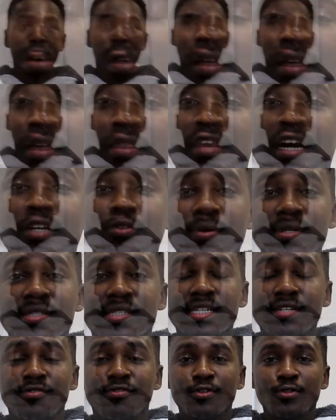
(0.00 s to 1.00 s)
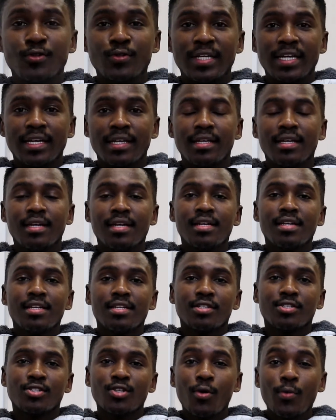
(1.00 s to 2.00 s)
That was it for today.
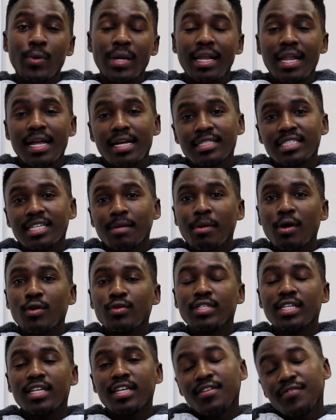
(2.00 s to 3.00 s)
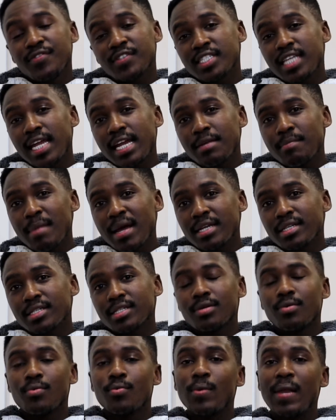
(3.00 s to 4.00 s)
So we learned about if statement,
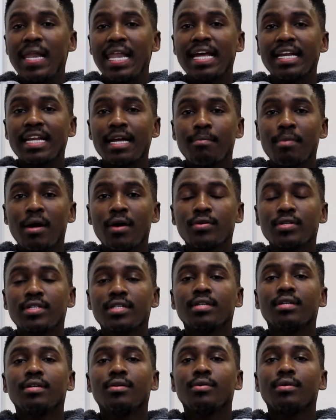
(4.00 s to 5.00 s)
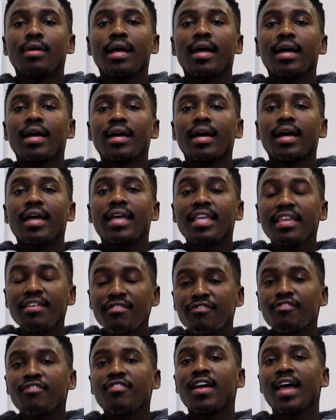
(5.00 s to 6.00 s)
we learned about
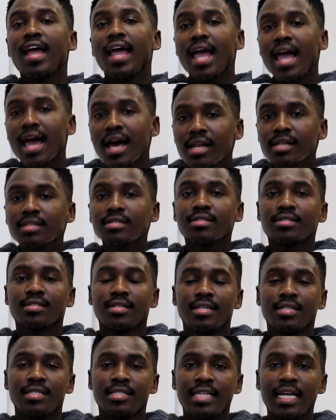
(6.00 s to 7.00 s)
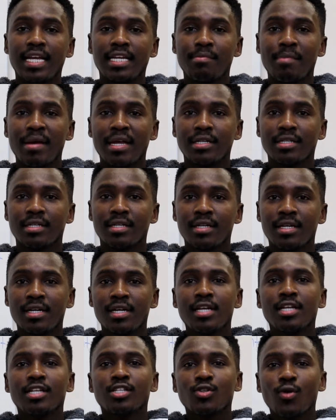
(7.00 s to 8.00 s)
if-else statement.
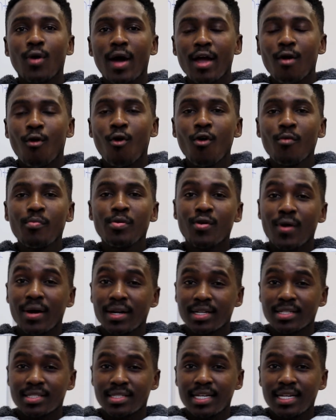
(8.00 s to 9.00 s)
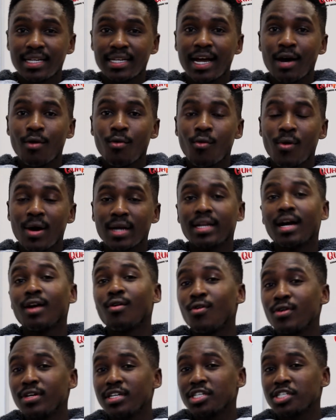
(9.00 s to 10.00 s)
So I hope you understand now what our
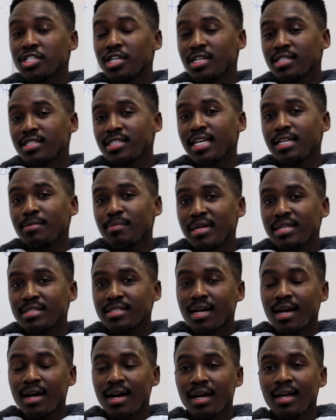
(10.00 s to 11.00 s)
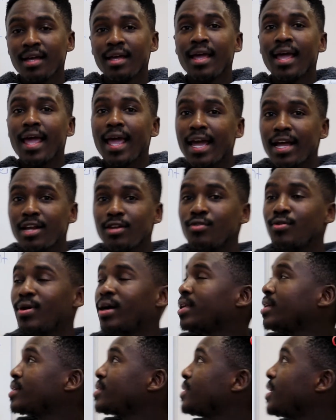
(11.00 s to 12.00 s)
conditional statements are, and you
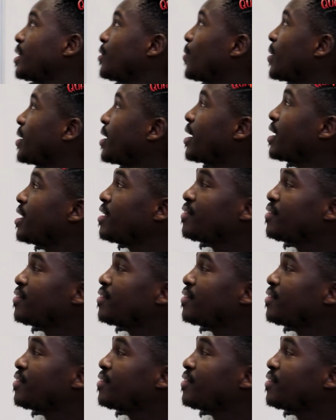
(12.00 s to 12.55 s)
understand what an if